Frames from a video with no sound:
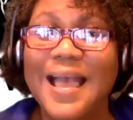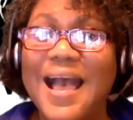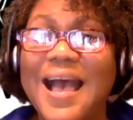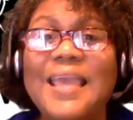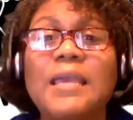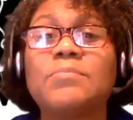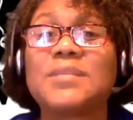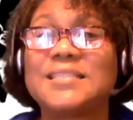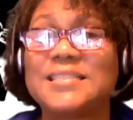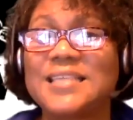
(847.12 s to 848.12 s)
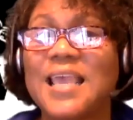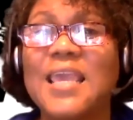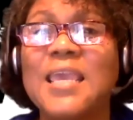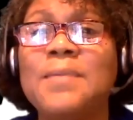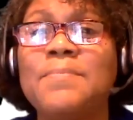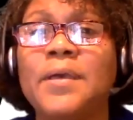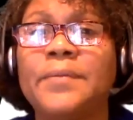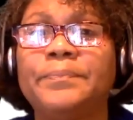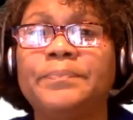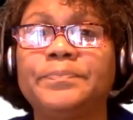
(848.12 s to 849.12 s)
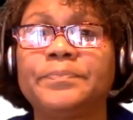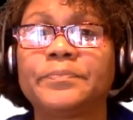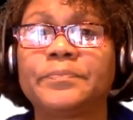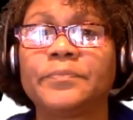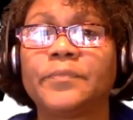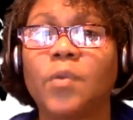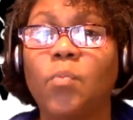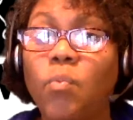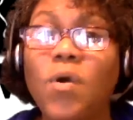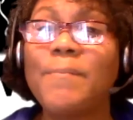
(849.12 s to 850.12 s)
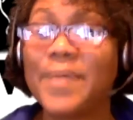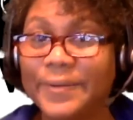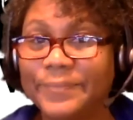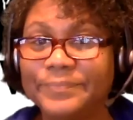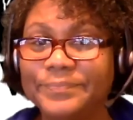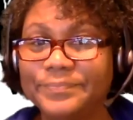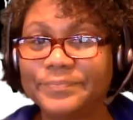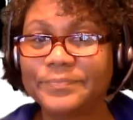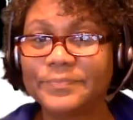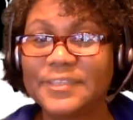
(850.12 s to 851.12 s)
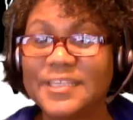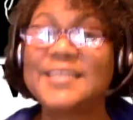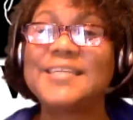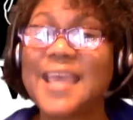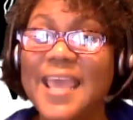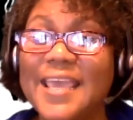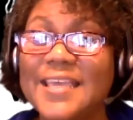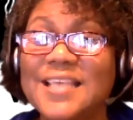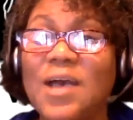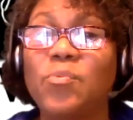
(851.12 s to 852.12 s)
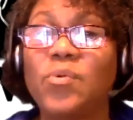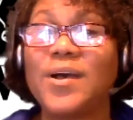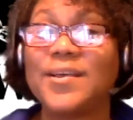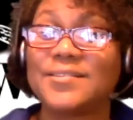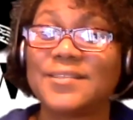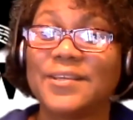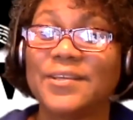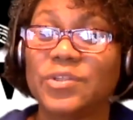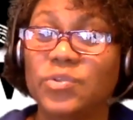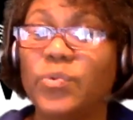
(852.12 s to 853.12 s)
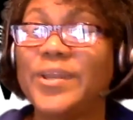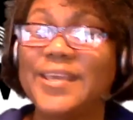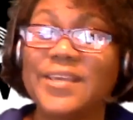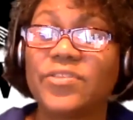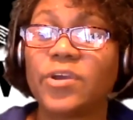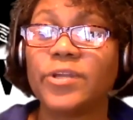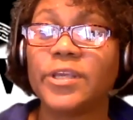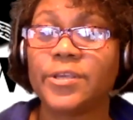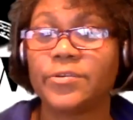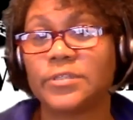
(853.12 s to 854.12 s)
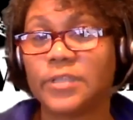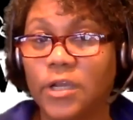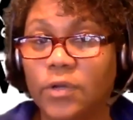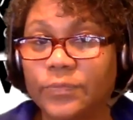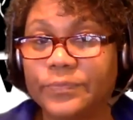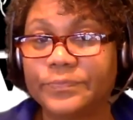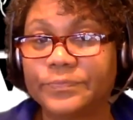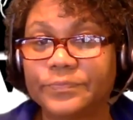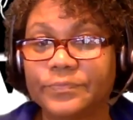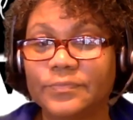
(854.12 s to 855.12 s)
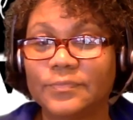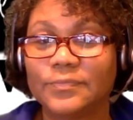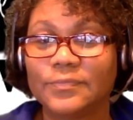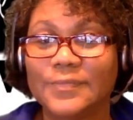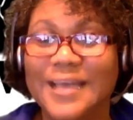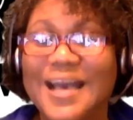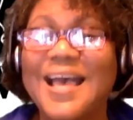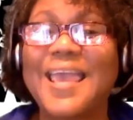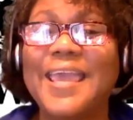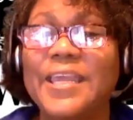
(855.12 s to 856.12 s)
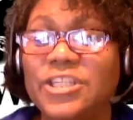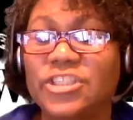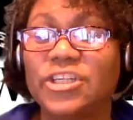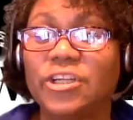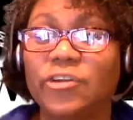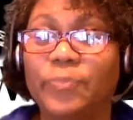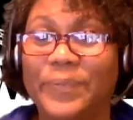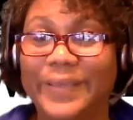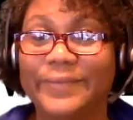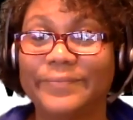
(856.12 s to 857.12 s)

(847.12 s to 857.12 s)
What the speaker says: I am the same woman today as I was 20 and 30 years ago. I aged a little bit.